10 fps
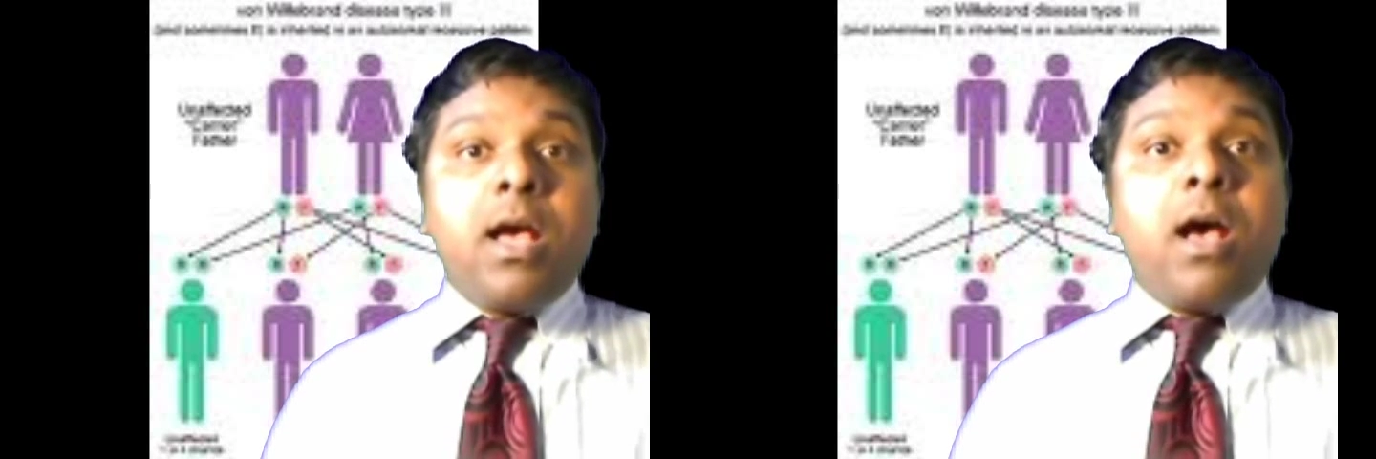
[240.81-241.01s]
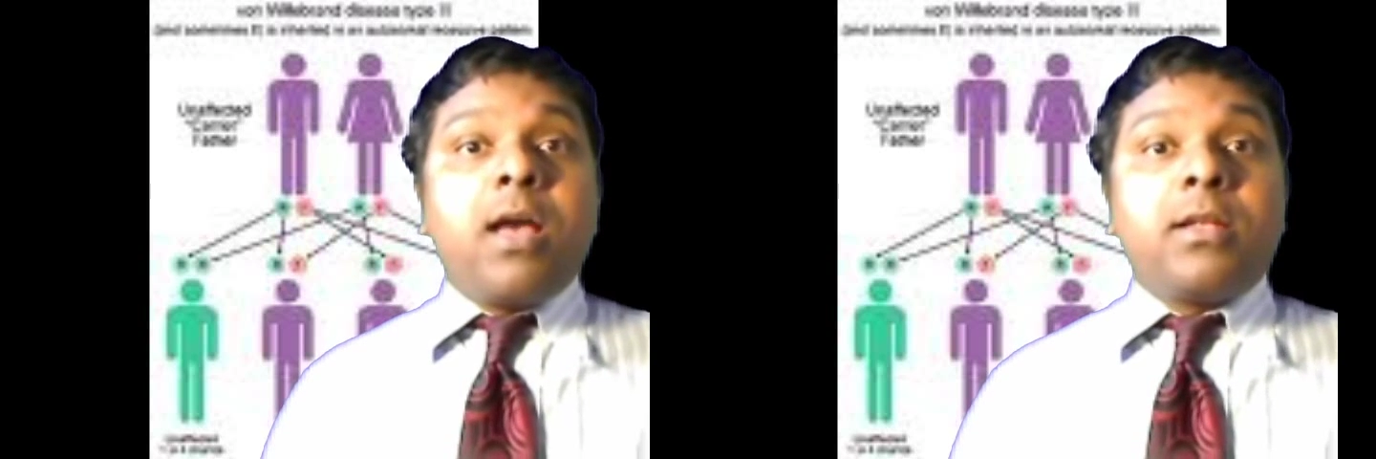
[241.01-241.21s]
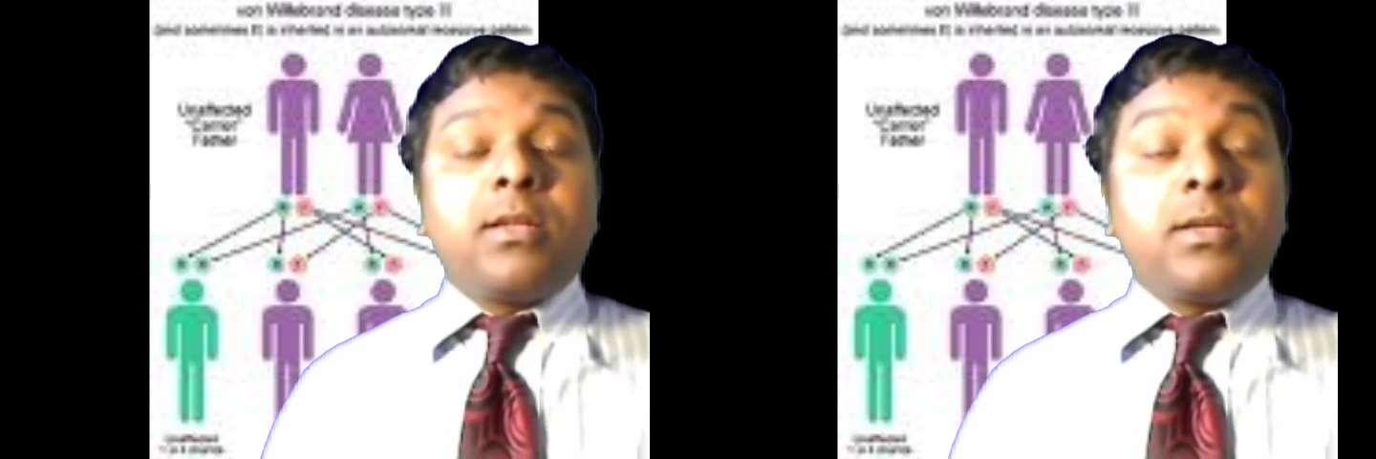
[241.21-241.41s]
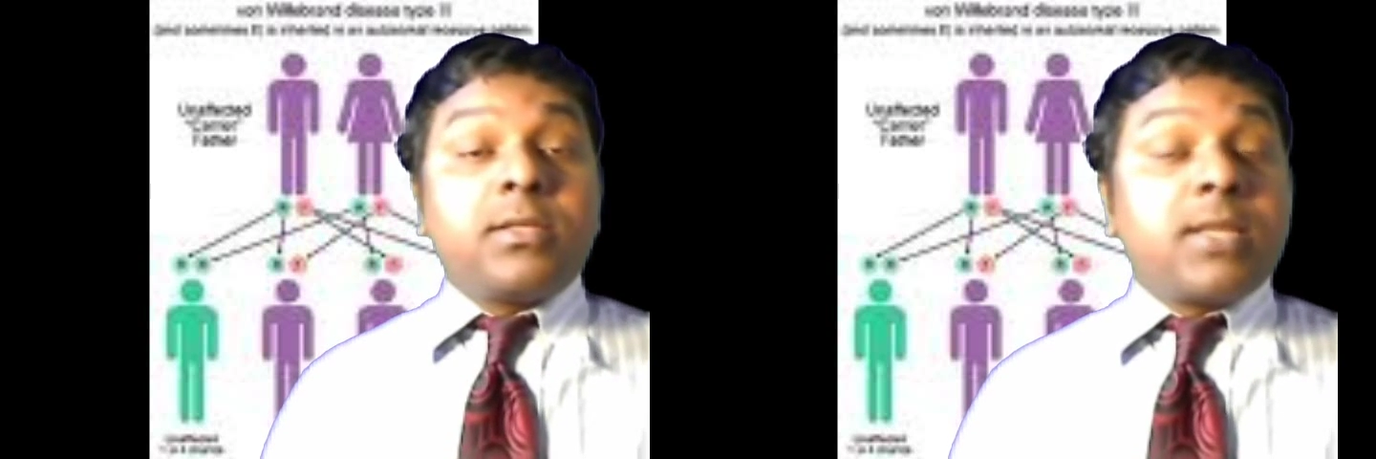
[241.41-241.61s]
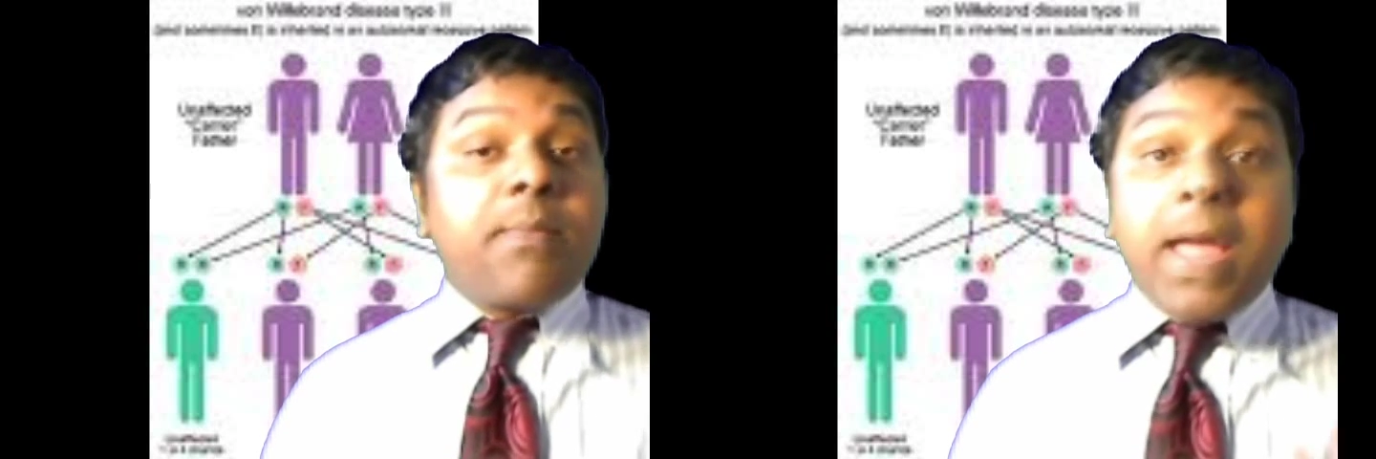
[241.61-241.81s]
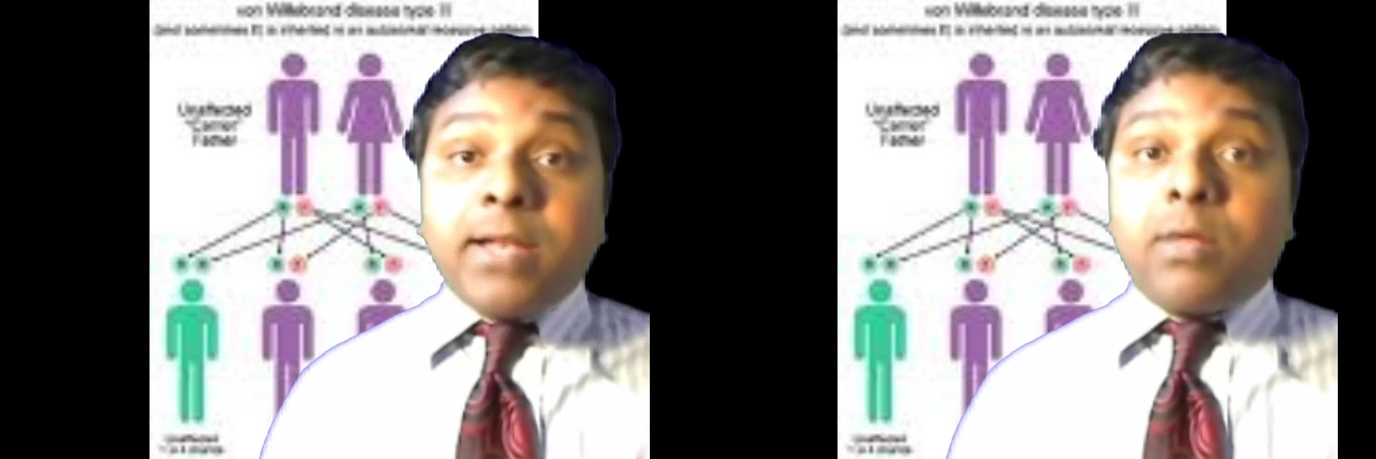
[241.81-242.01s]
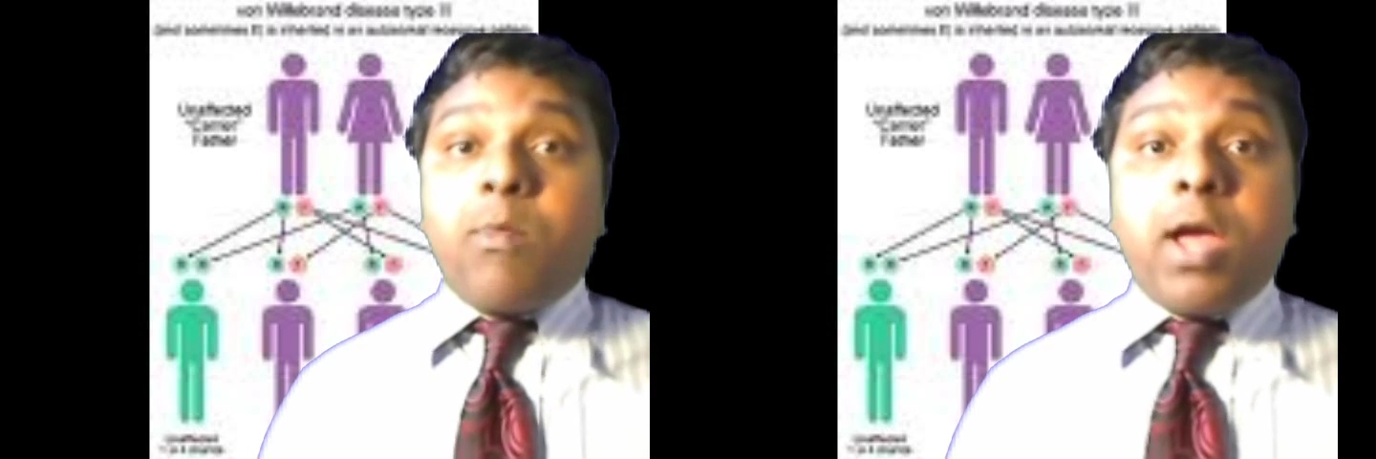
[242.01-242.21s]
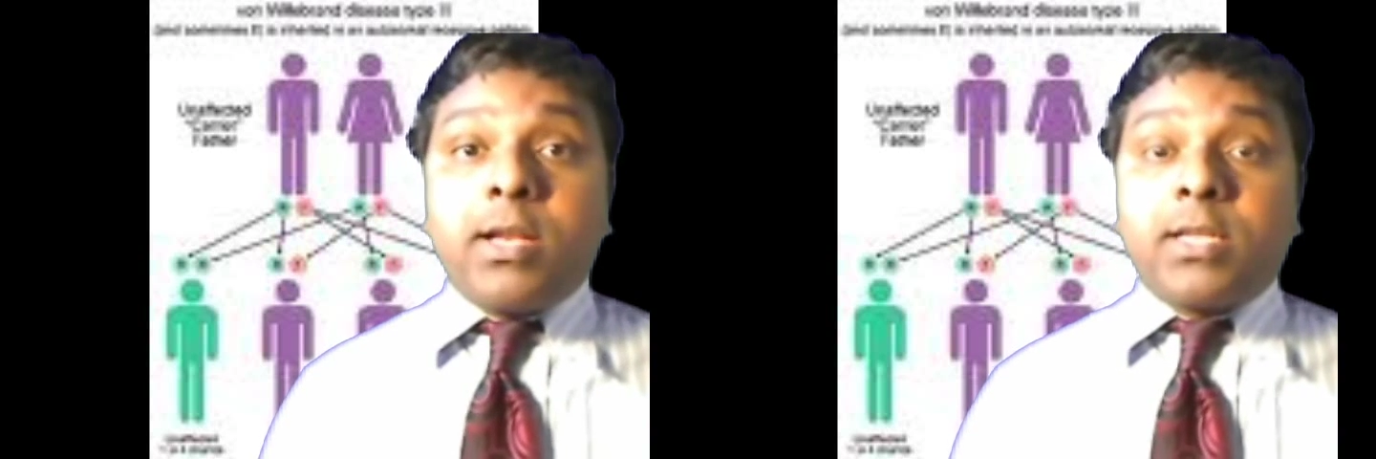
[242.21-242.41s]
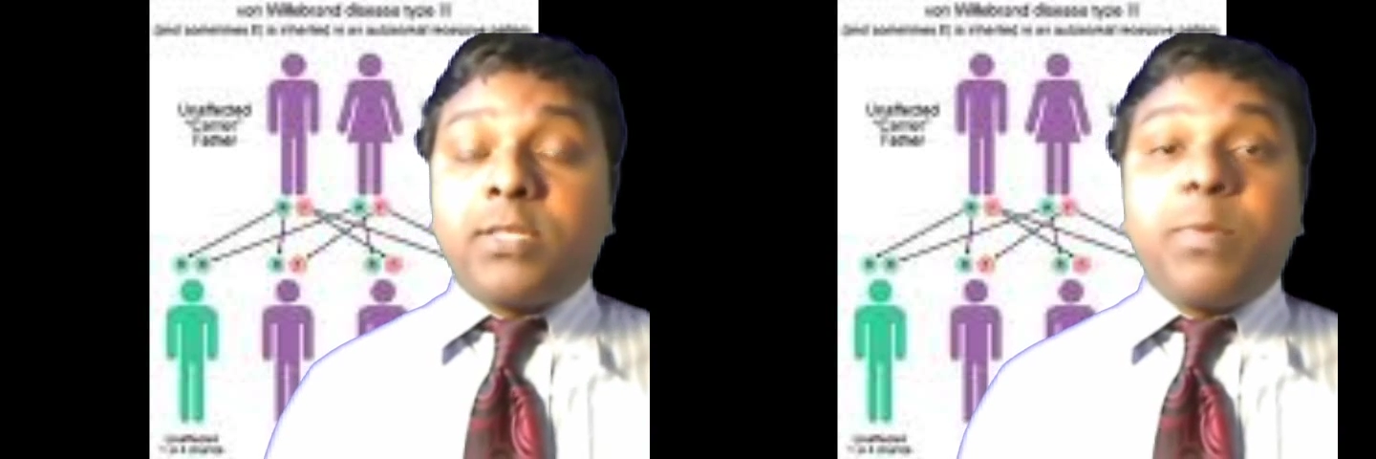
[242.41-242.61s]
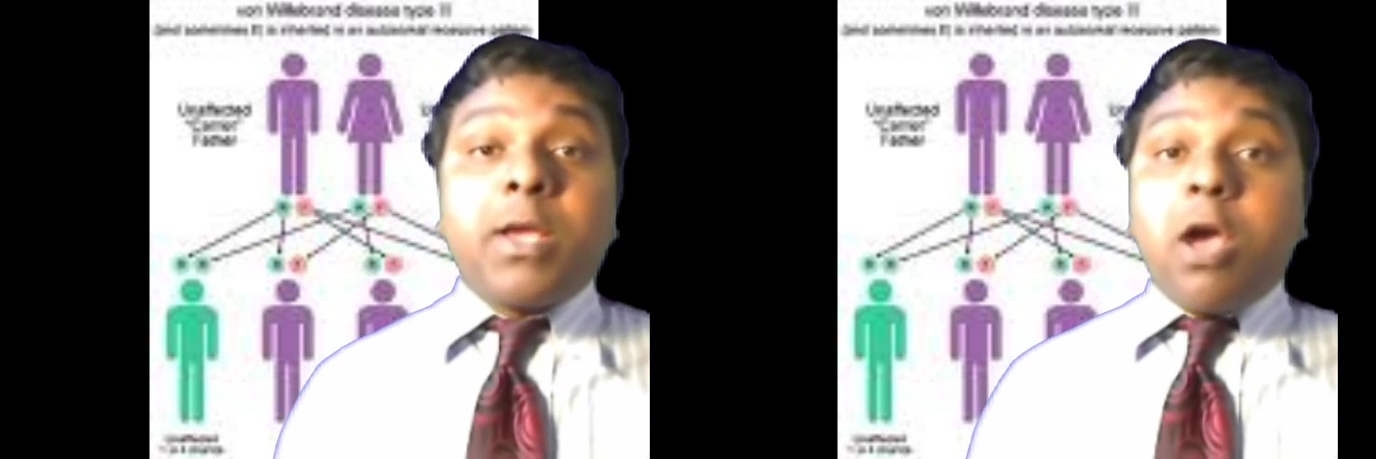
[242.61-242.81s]
and uh, some
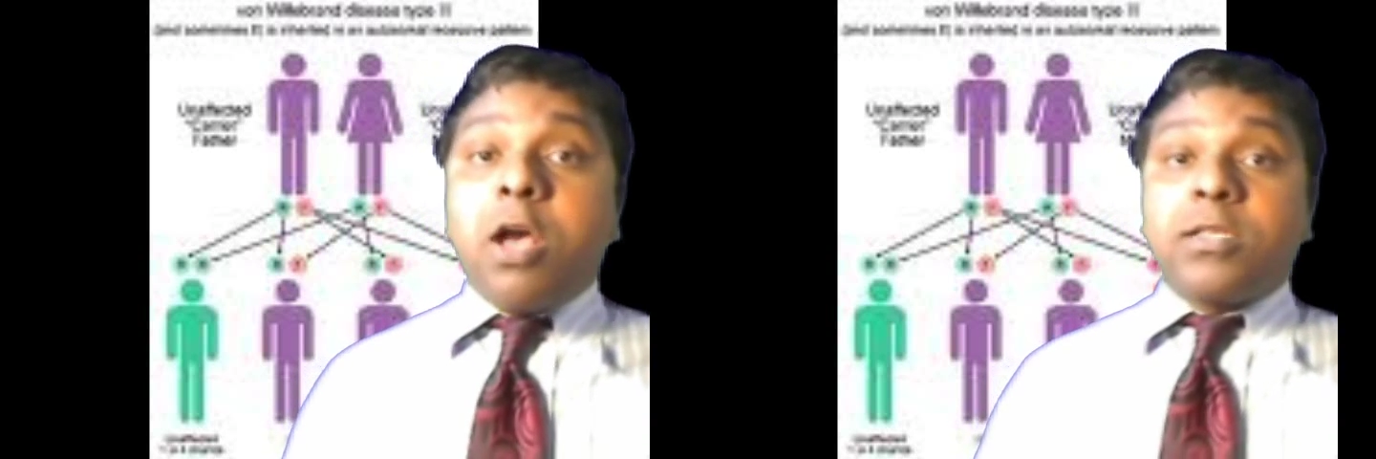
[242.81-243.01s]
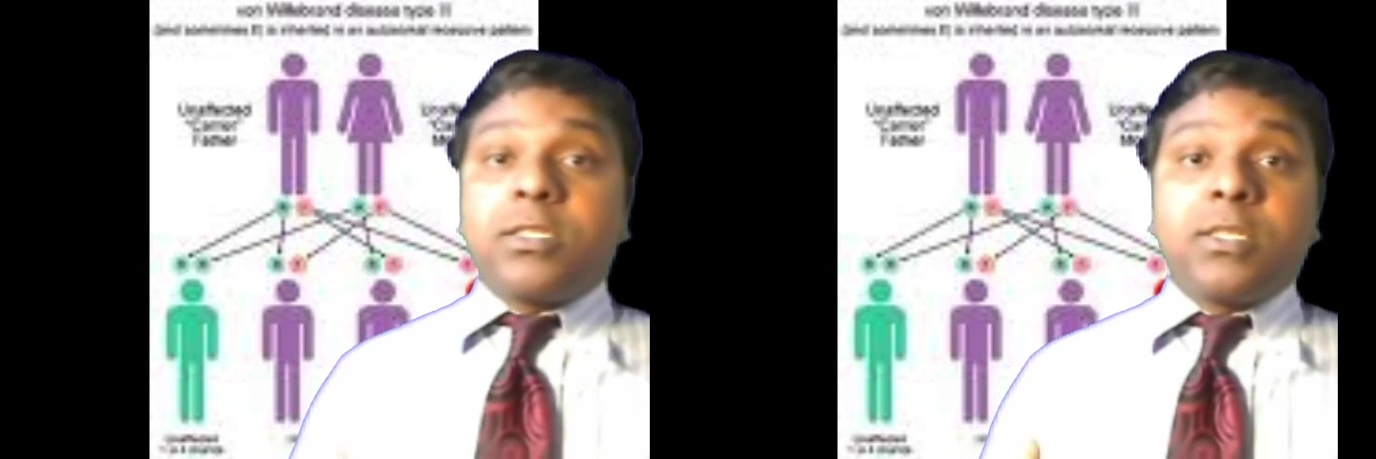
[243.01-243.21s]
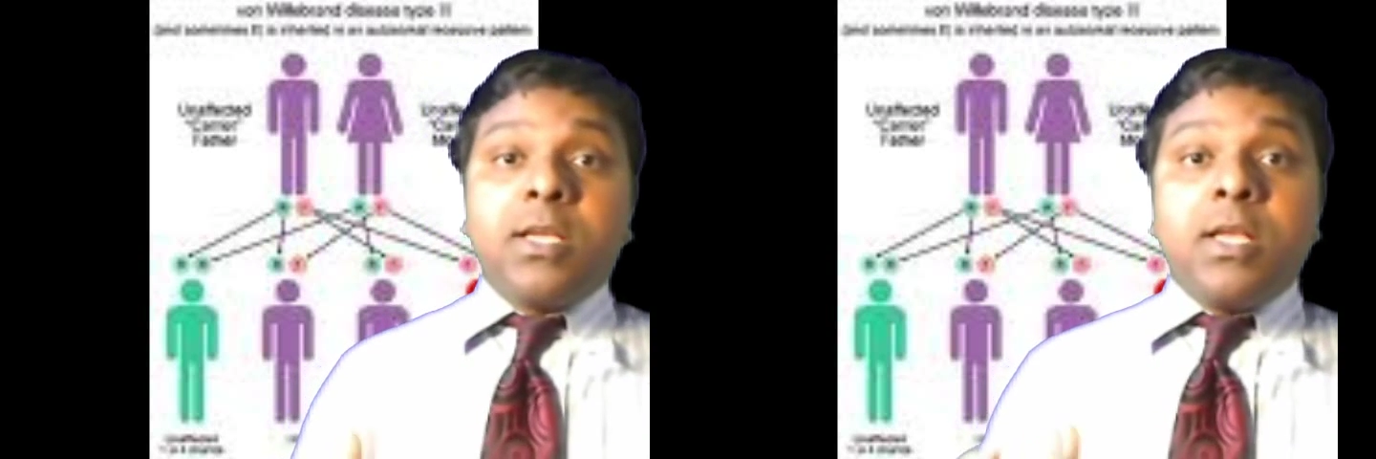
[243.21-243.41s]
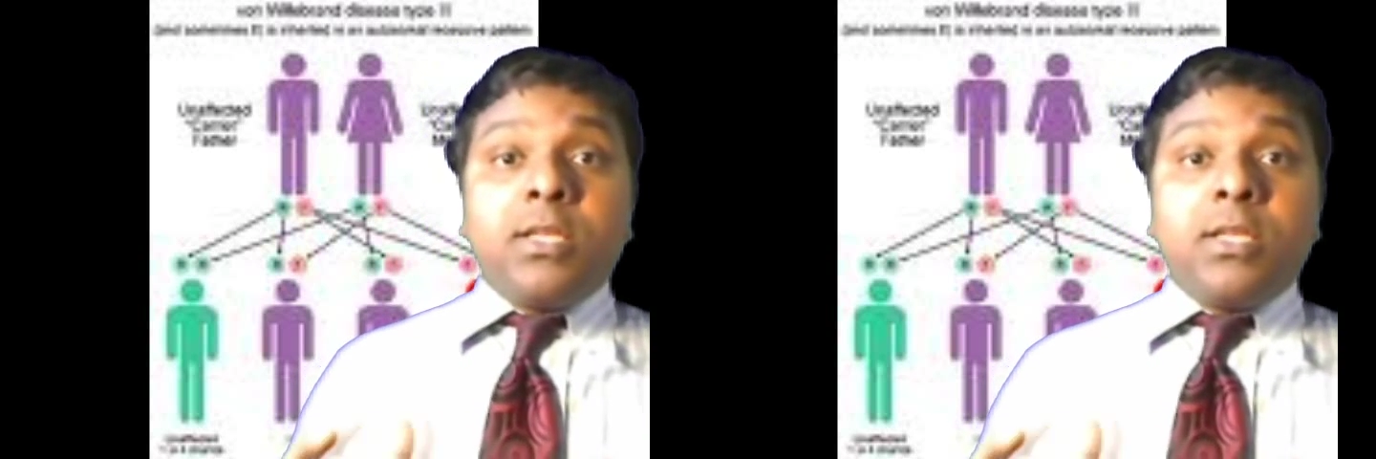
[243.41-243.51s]
antibiotics because